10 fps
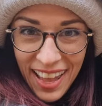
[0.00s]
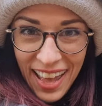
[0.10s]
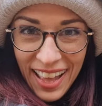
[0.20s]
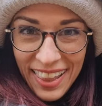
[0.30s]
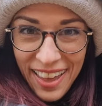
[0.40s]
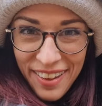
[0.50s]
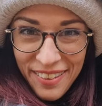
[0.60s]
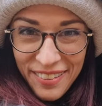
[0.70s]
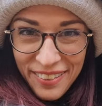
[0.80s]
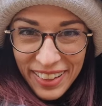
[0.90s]

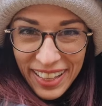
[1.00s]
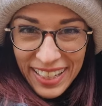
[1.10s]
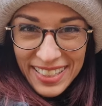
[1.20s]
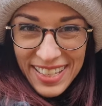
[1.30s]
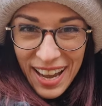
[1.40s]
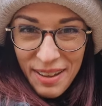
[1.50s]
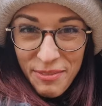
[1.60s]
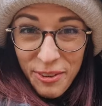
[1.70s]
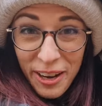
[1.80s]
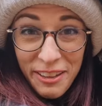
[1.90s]
Hello! It is time
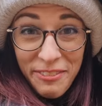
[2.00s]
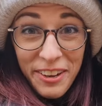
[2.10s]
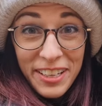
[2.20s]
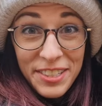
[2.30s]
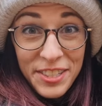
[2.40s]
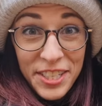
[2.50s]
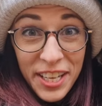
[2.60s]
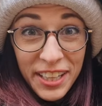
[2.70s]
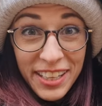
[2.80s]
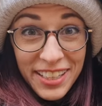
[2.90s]
for a very
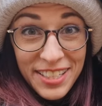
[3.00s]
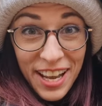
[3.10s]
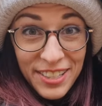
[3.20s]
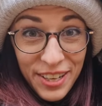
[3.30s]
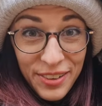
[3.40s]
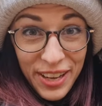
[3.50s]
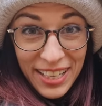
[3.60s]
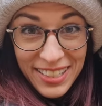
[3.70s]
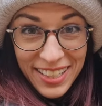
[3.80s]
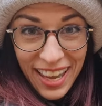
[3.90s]
chilly Chateau
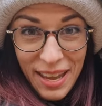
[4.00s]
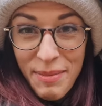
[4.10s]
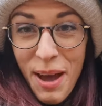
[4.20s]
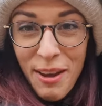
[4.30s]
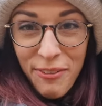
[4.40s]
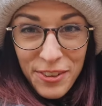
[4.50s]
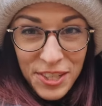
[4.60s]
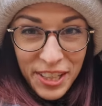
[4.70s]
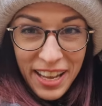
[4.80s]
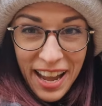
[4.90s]
guessing game.
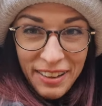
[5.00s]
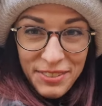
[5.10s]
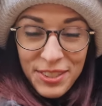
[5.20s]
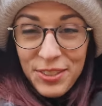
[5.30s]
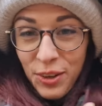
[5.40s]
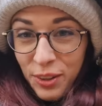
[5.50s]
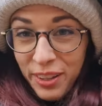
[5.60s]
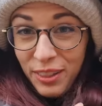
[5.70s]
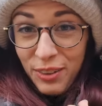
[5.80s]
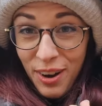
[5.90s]
Fortunately, I have
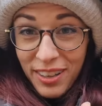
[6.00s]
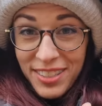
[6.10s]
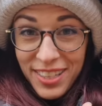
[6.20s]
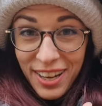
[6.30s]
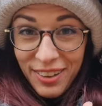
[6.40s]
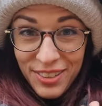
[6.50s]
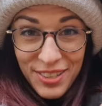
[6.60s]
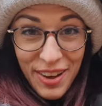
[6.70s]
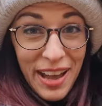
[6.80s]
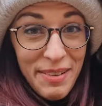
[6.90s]
stolen Laurent's coat,
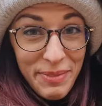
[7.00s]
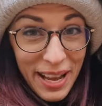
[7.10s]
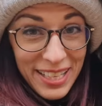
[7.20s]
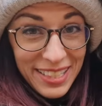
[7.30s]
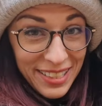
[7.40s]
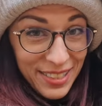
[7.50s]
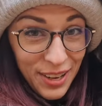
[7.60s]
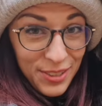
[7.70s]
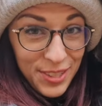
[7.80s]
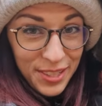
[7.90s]
so I am nice and
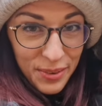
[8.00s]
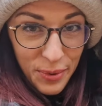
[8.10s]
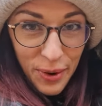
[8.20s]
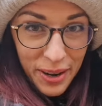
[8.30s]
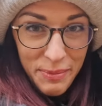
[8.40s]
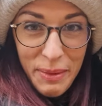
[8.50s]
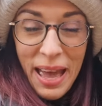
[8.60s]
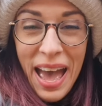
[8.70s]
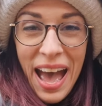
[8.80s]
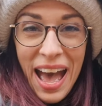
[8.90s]
toasty warm.
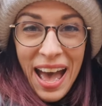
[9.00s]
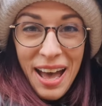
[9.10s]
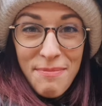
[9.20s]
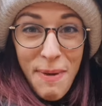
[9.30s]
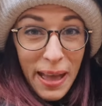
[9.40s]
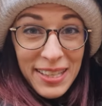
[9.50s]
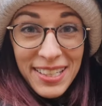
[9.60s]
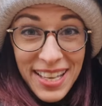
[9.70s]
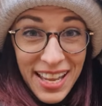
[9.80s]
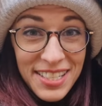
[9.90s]
But
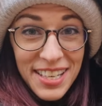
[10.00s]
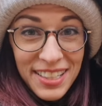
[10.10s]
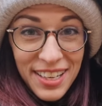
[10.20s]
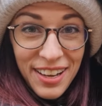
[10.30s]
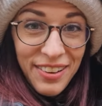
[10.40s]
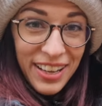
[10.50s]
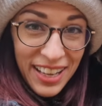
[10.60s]
today's Chateau